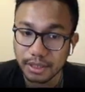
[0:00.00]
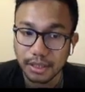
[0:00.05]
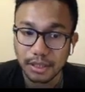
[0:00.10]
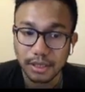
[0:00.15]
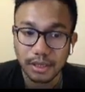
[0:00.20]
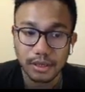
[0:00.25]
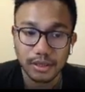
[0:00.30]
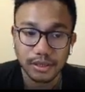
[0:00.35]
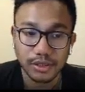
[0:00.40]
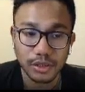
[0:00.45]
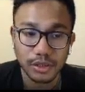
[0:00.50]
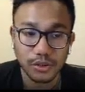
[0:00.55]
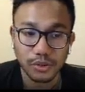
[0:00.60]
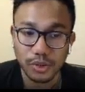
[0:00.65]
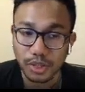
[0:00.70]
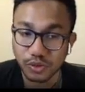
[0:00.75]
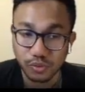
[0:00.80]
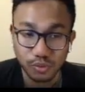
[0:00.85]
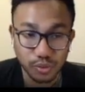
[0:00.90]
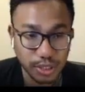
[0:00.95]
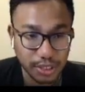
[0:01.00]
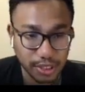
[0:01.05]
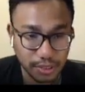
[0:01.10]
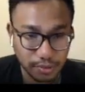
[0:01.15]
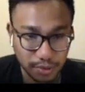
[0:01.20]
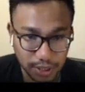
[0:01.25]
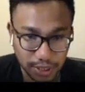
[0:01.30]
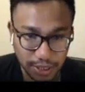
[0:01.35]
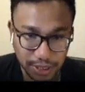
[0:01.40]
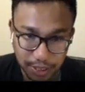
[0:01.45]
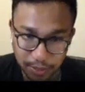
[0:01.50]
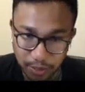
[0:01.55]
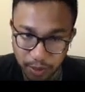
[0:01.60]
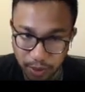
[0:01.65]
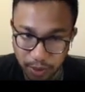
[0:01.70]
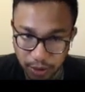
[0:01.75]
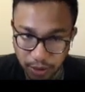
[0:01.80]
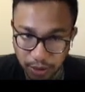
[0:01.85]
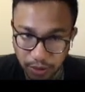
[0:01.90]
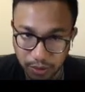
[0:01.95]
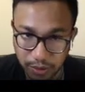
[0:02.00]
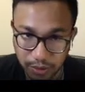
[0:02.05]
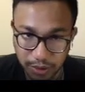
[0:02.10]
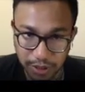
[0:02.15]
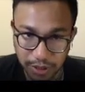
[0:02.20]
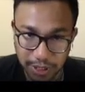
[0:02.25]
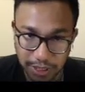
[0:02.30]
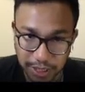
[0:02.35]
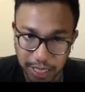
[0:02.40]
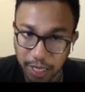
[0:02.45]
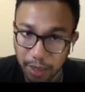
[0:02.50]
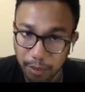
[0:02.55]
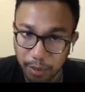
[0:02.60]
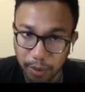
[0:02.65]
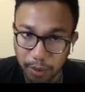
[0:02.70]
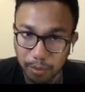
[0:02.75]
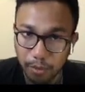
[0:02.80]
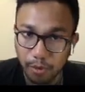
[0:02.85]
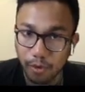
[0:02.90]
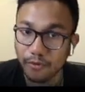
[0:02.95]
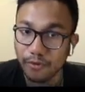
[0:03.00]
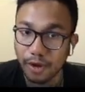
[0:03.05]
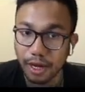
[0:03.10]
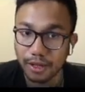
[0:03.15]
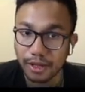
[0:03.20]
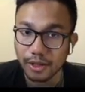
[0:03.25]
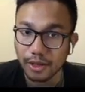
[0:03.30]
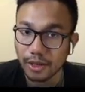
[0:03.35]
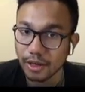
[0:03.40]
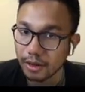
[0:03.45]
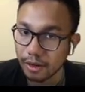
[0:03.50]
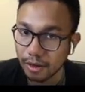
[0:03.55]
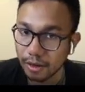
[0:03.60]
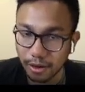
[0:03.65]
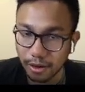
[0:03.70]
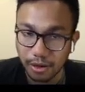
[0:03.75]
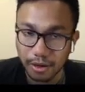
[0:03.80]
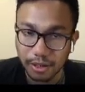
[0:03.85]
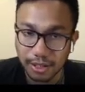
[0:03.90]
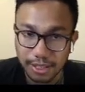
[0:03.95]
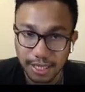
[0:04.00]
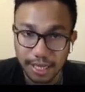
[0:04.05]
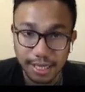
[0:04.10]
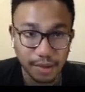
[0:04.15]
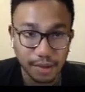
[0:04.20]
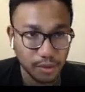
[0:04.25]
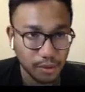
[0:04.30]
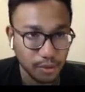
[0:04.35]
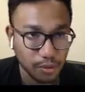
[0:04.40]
So it's really, really simple to set up a profile on our site.